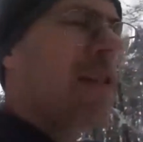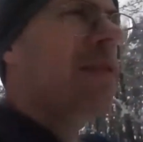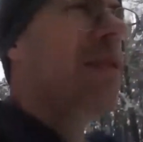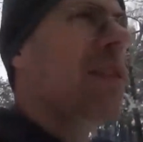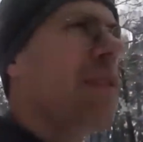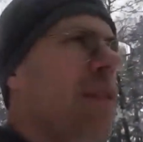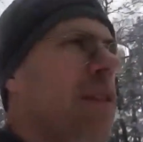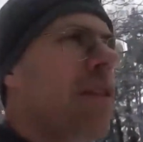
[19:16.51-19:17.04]

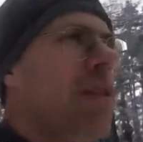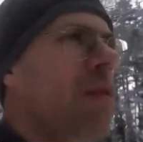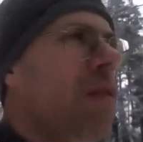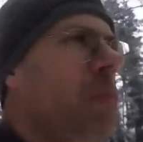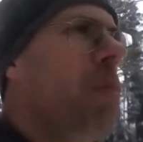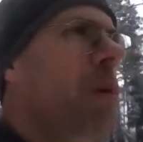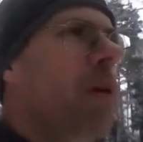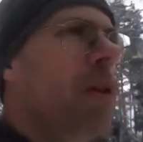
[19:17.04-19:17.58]
these are not
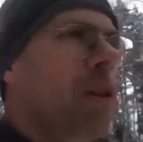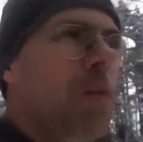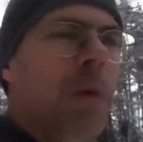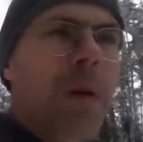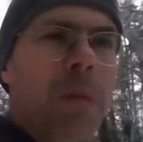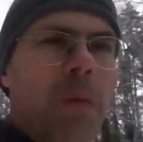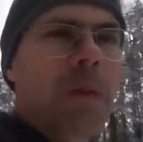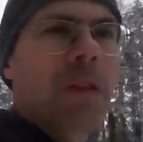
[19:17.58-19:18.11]
even Polish
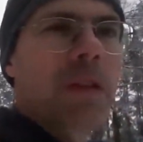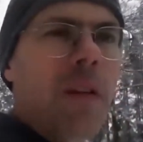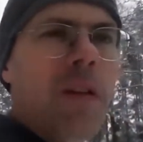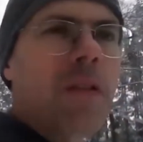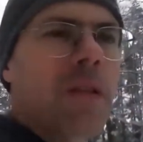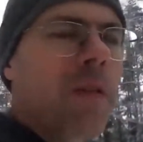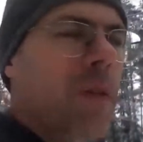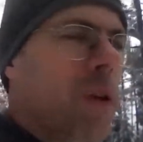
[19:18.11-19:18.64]
people, these are
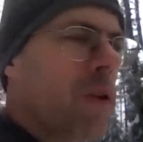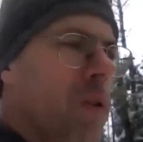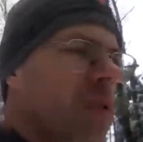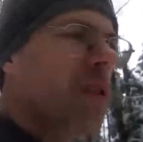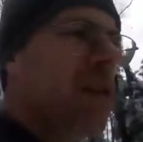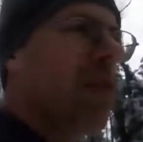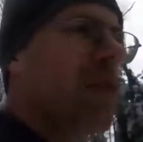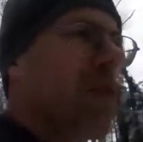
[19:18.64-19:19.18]
not even
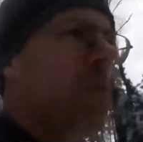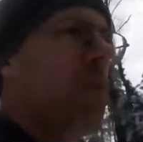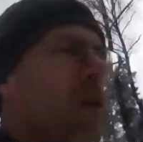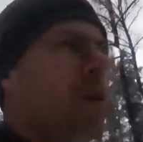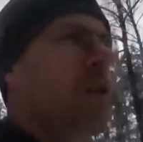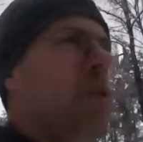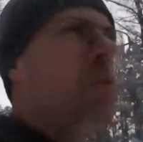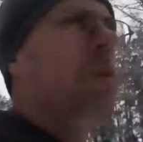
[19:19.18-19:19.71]
considered as a Polish